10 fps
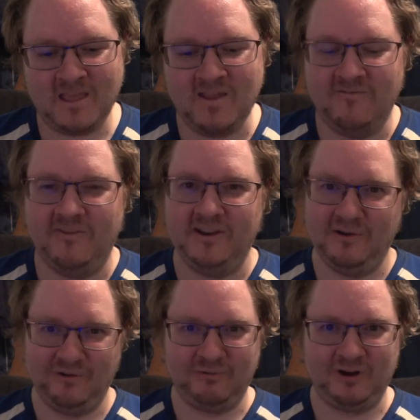
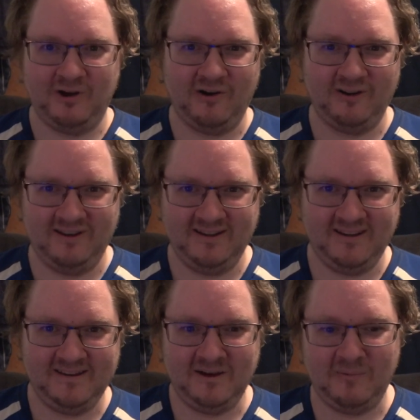videos regarding,
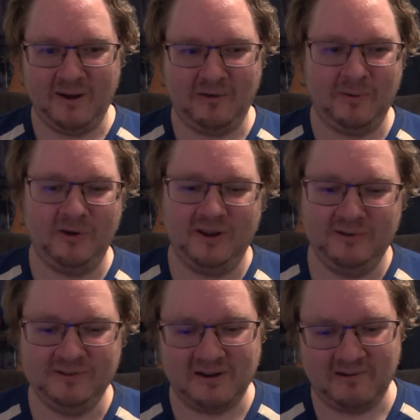you know, My Little Pony and
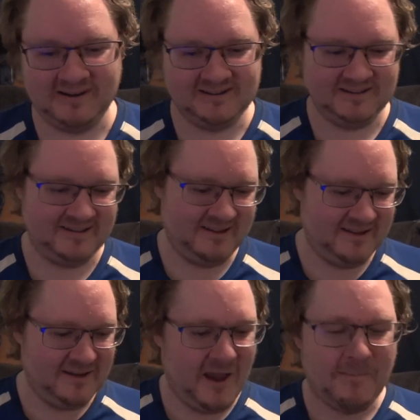New Generation.
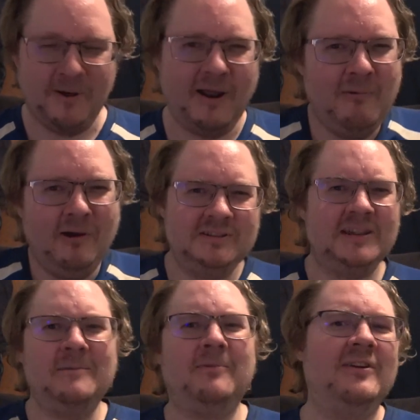But I will
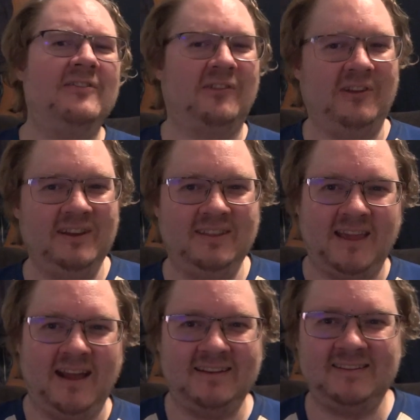say briefly
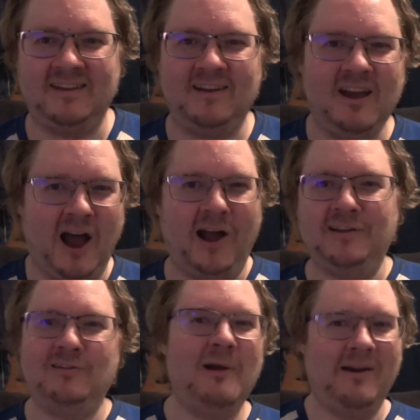that I
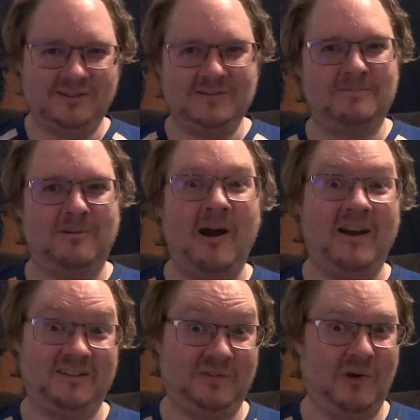do have a
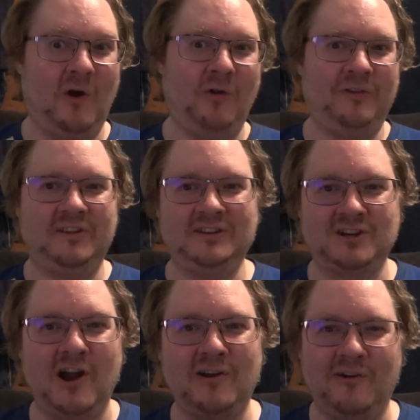surprise for all the
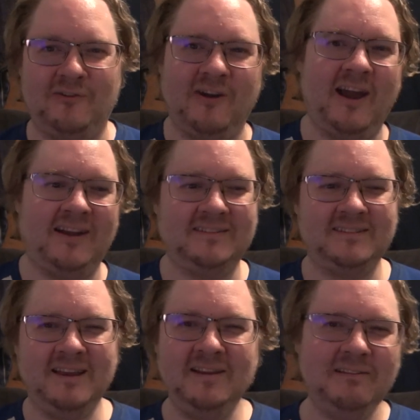Jago
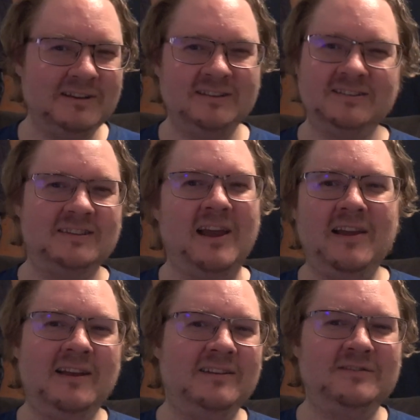fans, and let's just
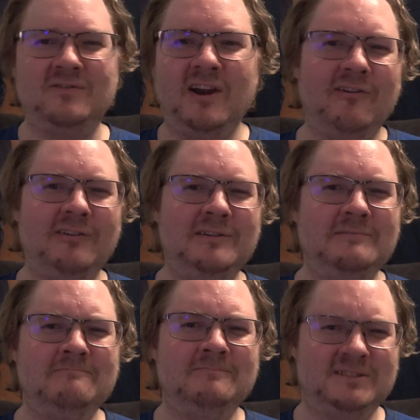say it's
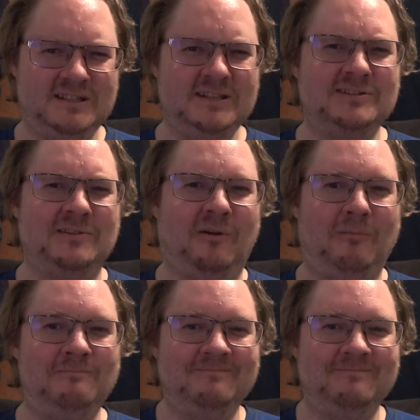very seasonal.